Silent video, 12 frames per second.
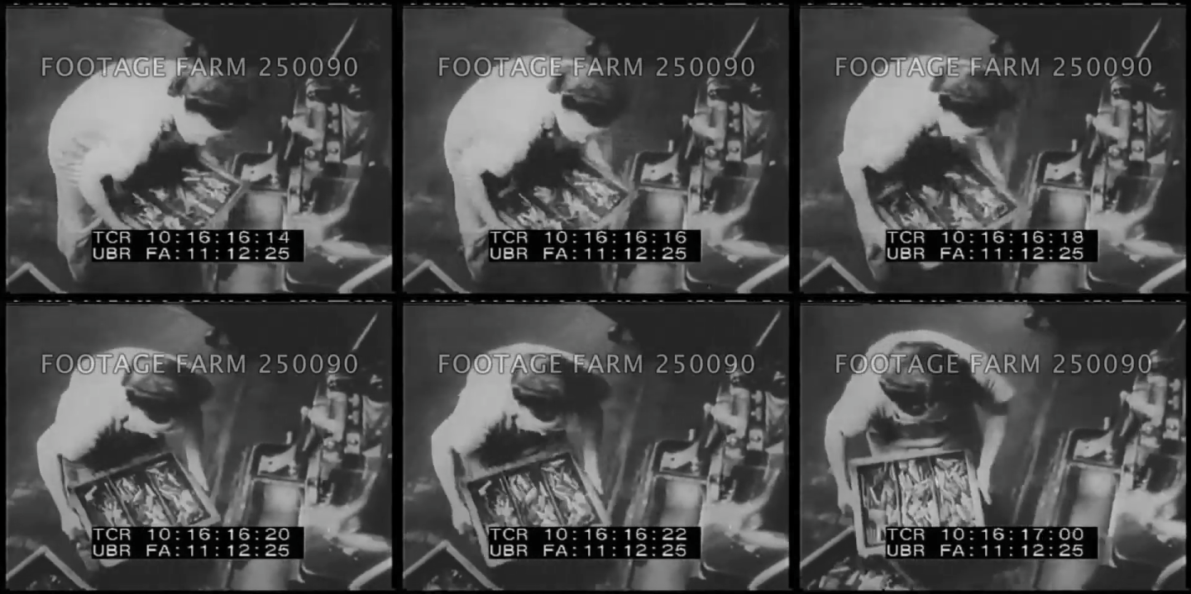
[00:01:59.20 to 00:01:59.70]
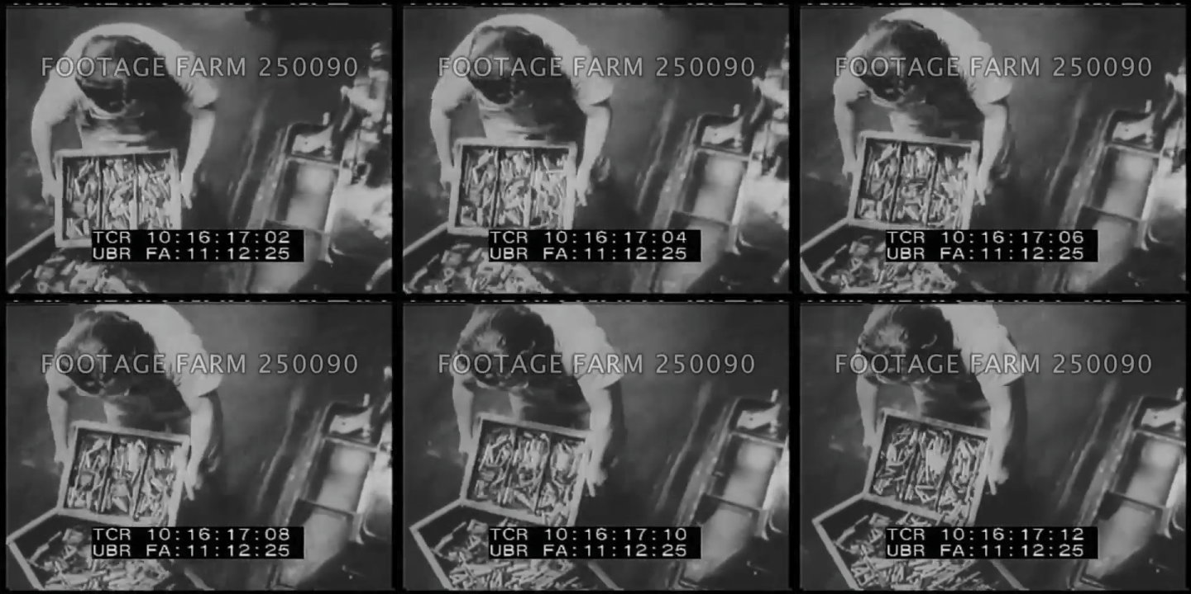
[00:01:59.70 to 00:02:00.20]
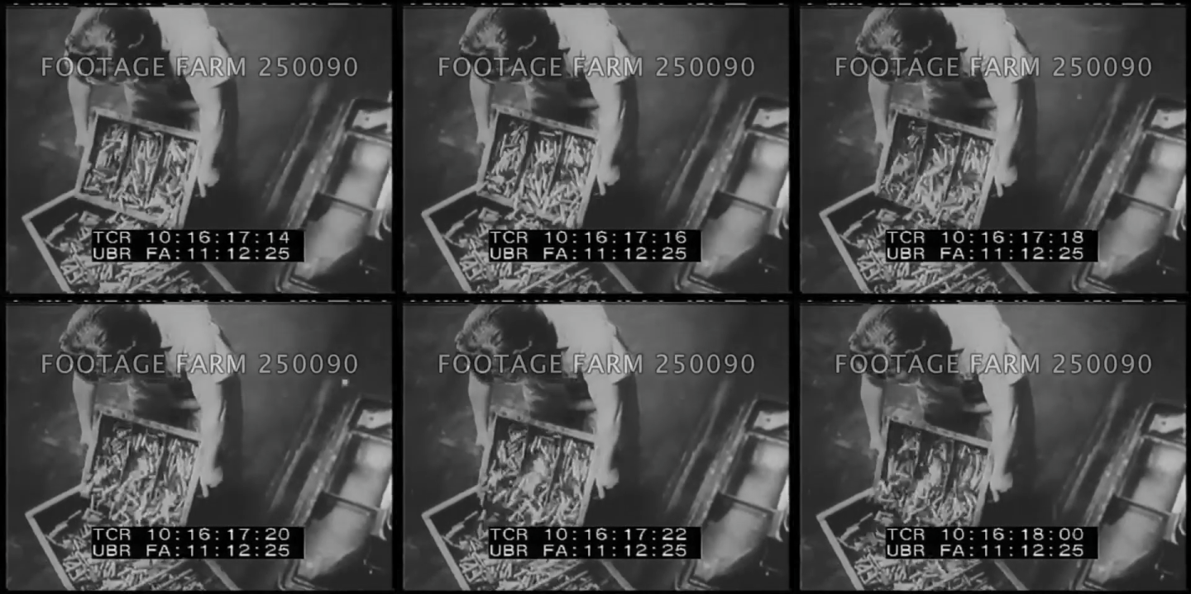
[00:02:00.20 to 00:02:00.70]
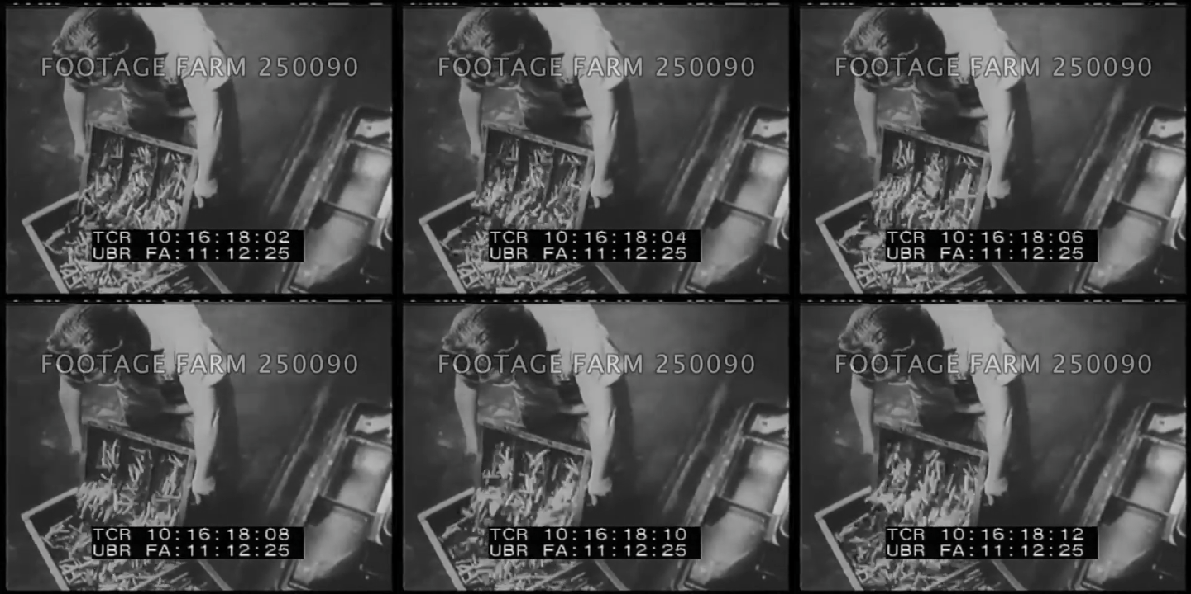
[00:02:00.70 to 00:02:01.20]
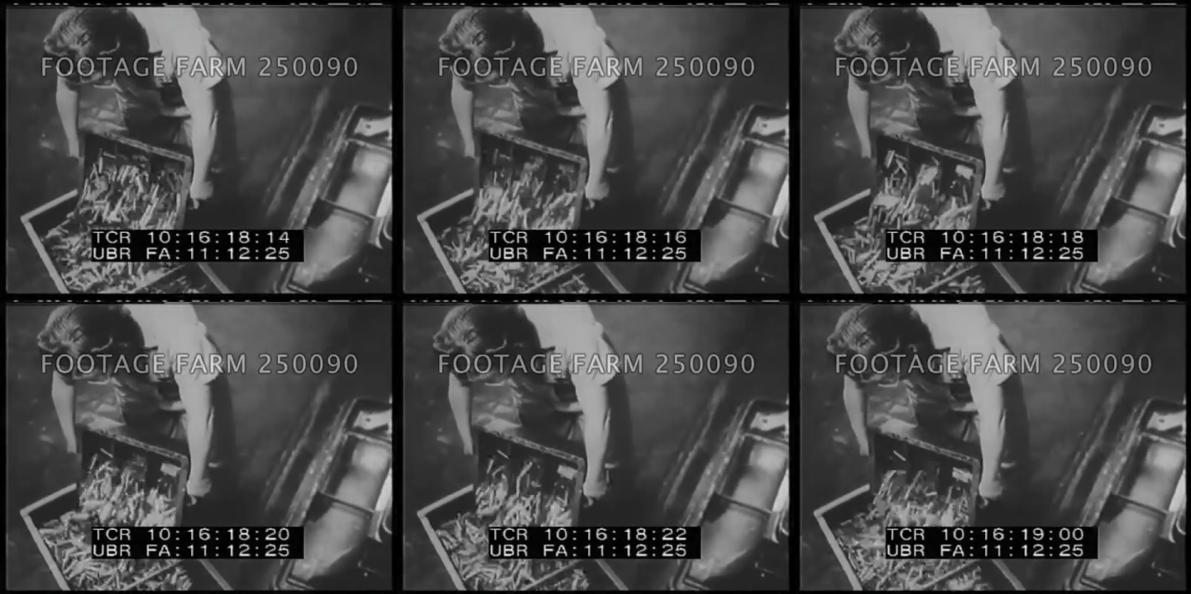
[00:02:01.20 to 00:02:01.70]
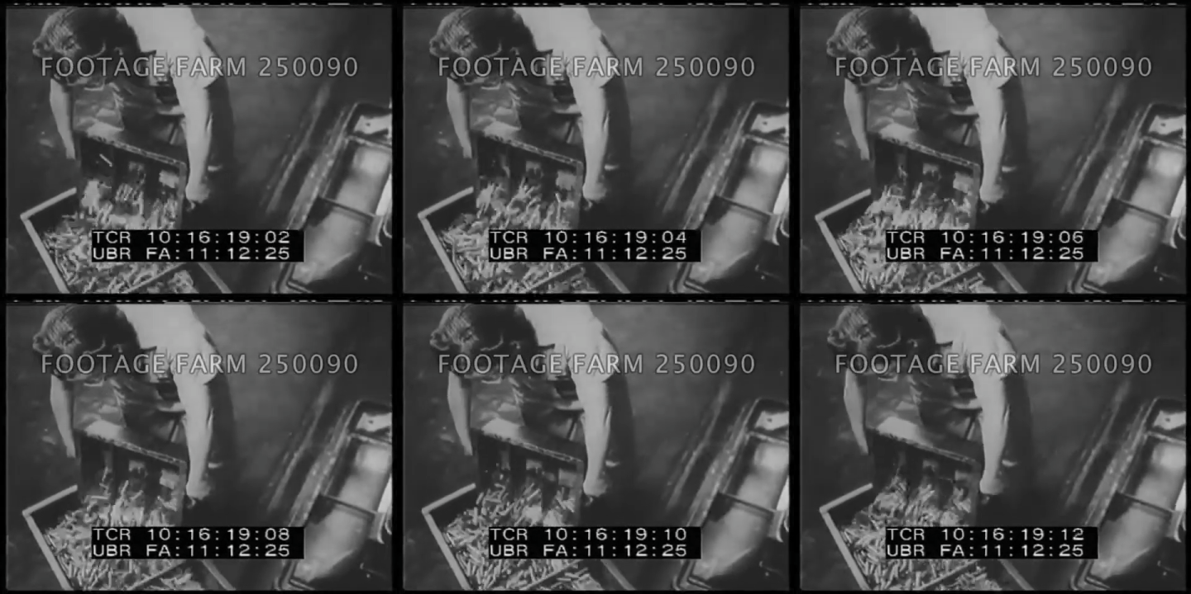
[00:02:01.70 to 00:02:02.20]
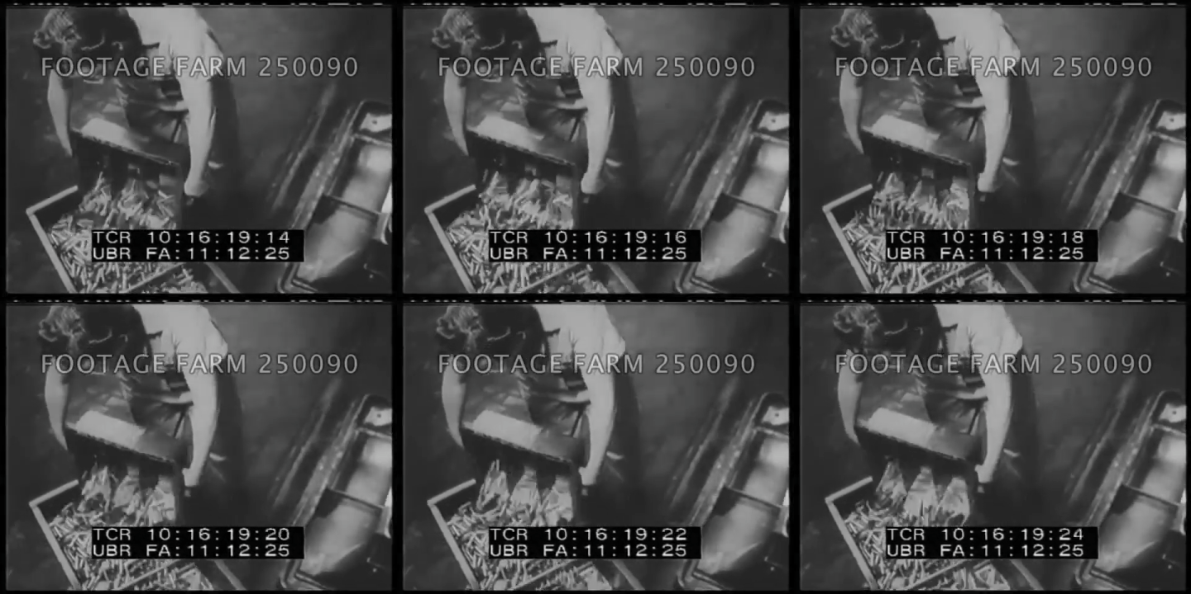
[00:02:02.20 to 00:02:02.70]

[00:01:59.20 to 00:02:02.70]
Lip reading: No face is visible, so there are no lips to read.